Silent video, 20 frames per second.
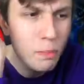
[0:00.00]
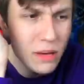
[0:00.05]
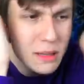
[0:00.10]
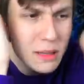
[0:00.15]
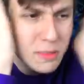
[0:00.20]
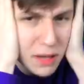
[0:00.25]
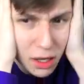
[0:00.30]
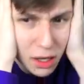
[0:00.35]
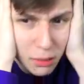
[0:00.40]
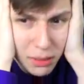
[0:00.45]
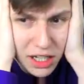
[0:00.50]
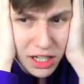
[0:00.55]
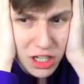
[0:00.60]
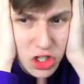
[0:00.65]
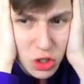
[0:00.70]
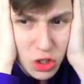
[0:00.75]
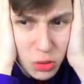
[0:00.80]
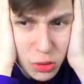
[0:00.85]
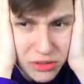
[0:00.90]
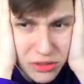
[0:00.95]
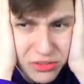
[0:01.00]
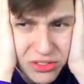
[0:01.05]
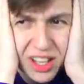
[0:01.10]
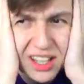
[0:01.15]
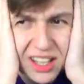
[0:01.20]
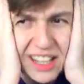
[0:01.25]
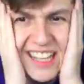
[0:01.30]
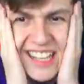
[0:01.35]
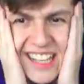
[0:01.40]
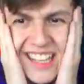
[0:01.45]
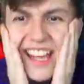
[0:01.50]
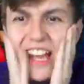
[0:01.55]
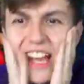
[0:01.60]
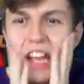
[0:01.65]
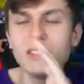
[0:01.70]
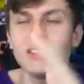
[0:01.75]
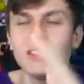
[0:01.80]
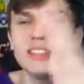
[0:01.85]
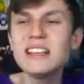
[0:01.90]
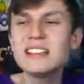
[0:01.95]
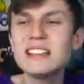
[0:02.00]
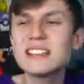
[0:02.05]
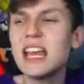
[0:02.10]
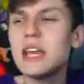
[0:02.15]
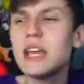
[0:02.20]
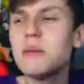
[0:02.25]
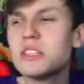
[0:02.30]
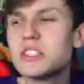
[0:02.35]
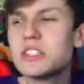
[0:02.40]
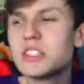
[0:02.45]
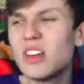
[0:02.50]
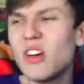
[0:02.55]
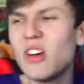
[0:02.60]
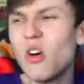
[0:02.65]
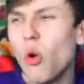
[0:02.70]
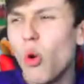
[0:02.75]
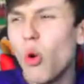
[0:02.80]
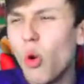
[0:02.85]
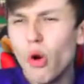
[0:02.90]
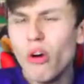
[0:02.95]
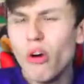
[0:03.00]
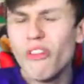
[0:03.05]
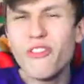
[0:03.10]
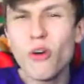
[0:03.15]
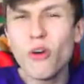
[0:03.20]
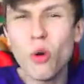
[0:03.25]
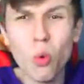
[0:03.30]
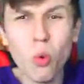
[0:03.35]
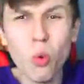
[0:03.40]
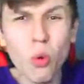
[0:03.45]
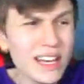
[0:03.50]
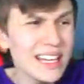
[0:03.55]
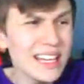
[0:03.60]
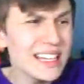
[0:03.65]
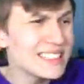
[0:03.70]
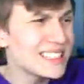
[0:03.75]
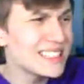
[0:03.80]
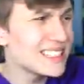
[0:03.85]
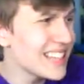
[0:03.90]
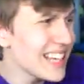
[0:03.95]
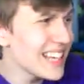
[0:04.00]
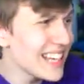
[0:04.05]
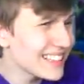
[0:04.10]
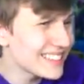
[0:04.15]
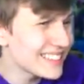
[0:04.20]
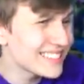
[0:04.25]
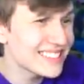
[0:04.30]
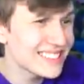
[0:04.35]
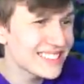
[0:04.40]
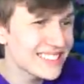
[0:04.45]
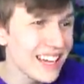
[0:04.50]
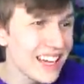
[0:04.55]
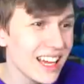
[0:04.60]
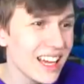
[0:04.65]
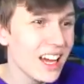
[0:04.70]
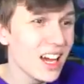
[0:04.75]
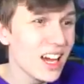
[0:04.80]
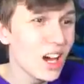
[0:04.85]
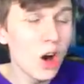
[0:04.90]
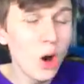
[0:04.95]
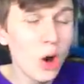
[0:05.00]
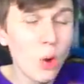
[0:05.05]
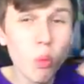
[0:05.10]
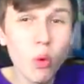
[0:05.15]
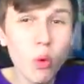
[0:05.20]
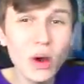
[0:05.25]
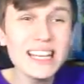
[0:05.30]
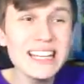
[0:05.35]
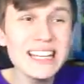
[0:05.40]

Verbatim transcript: B P L manager would have done it. This game is awful. one eighty-six. Oh, one